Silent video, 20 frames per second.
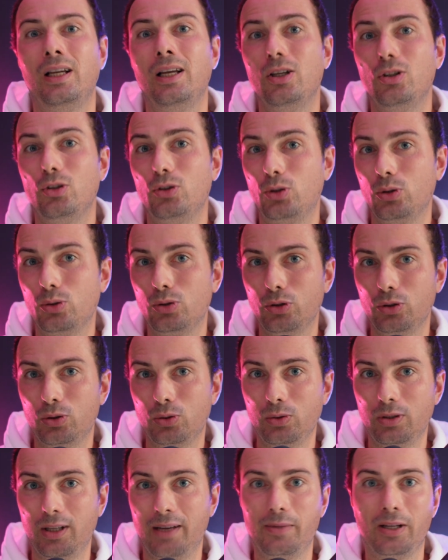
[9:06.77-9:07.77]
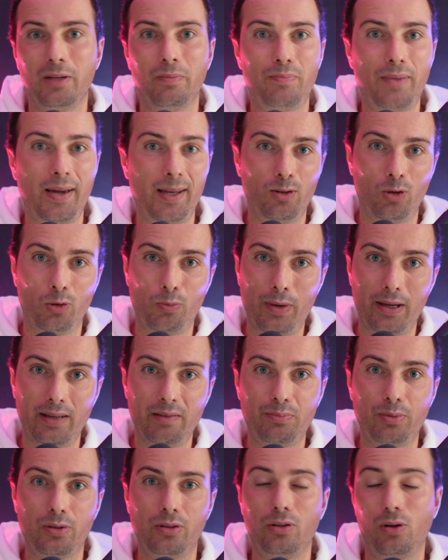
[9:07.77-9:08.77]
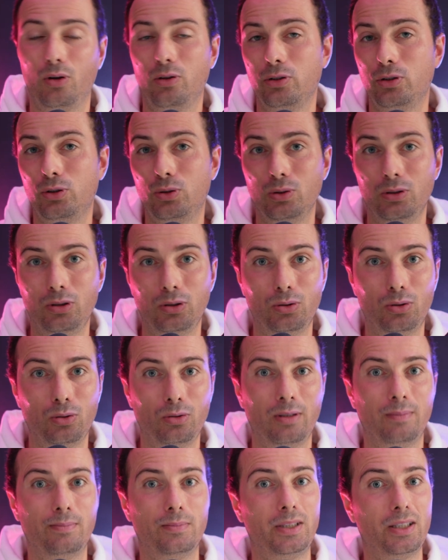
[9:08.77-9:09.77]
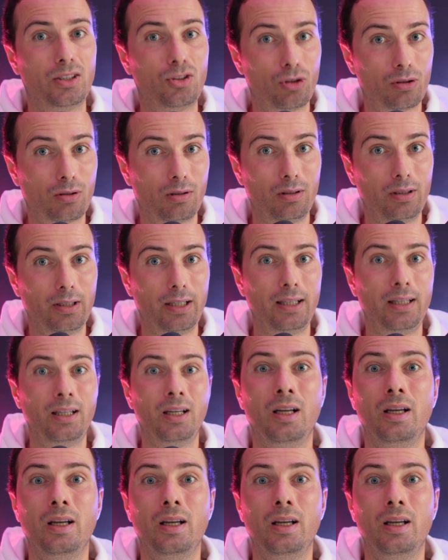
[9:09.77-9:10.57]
should you do them in pen or paper, or should you do them digitally,